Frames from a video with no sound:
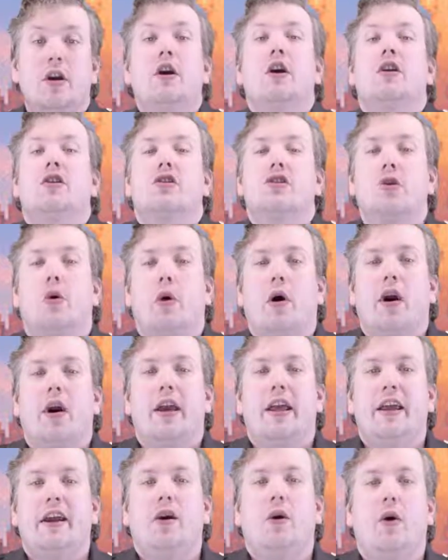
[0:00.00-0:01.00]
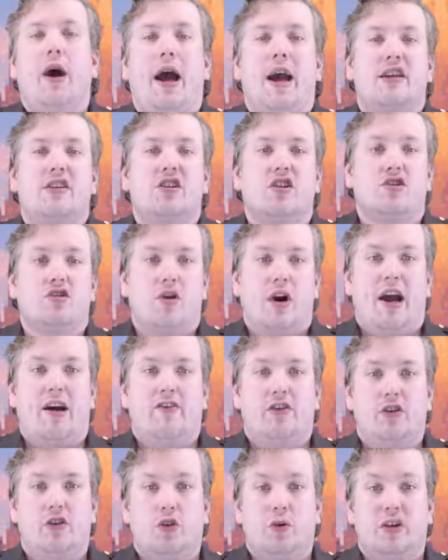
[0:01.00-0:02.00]
So our hero has to
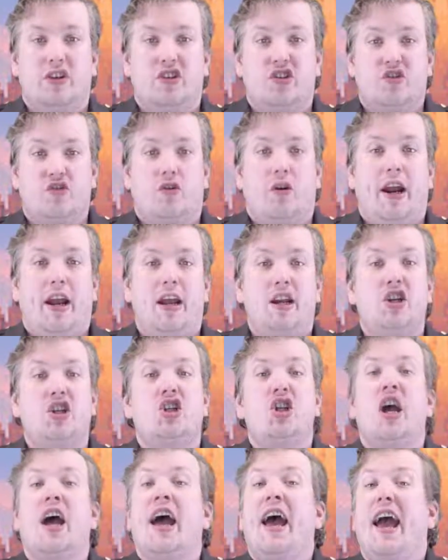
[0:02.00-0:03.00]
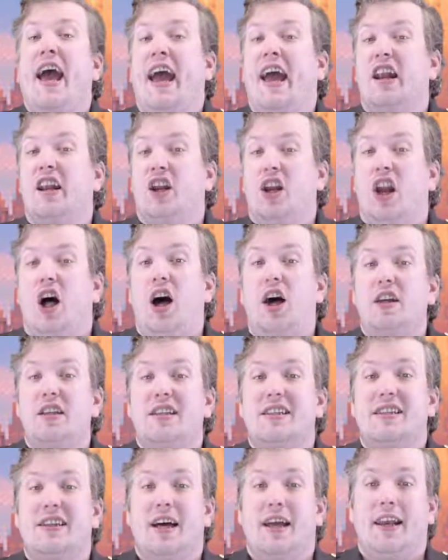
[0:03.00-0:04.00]
travel to a strange and
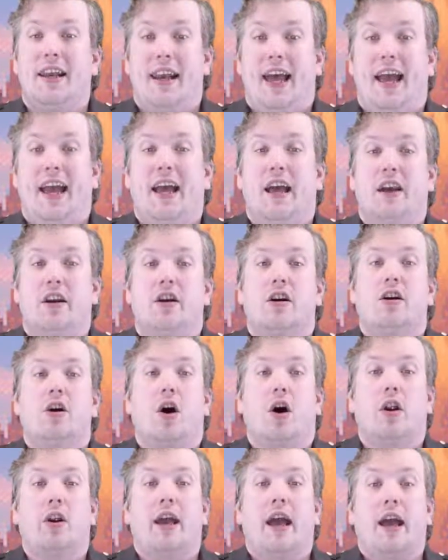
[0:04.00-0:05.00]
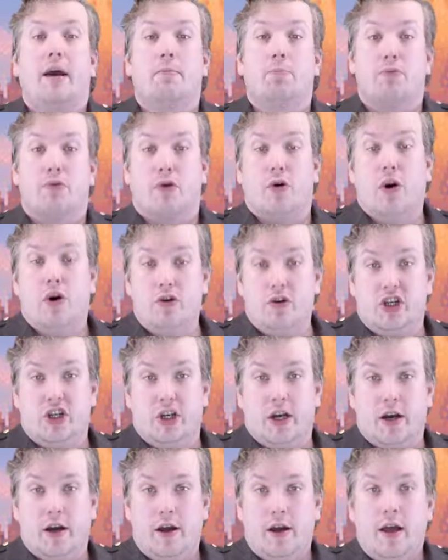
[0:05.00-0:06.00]
lost land called
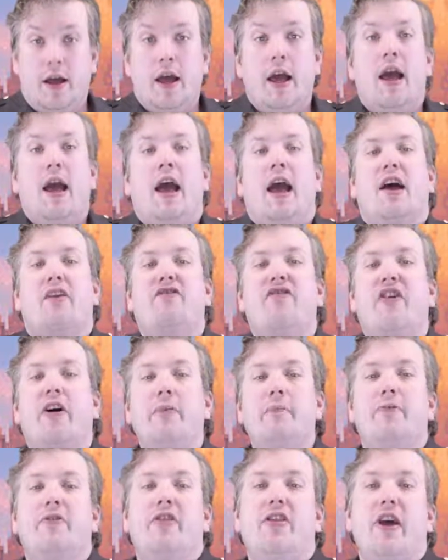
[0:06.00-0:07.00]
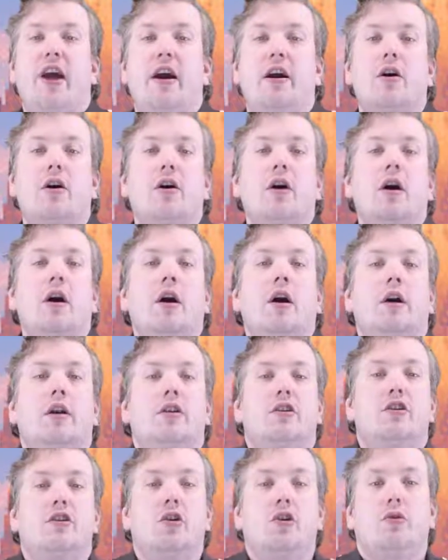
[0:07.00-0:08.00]
Ambrosia and from there
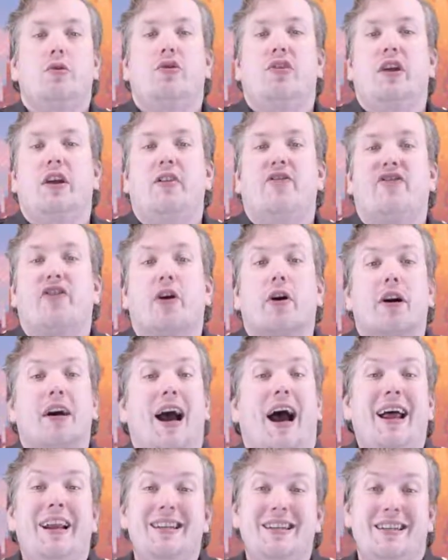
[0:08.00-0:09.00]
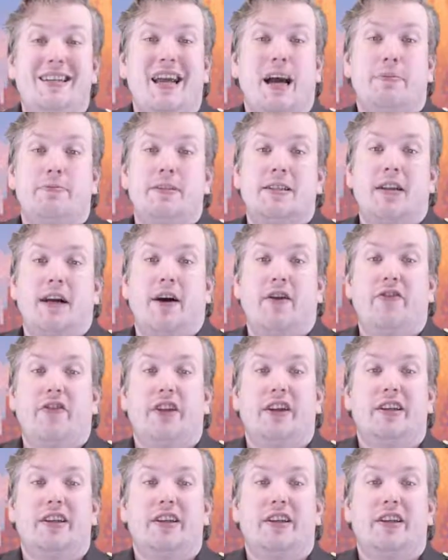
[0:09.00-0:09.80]
to the forgotten depths of the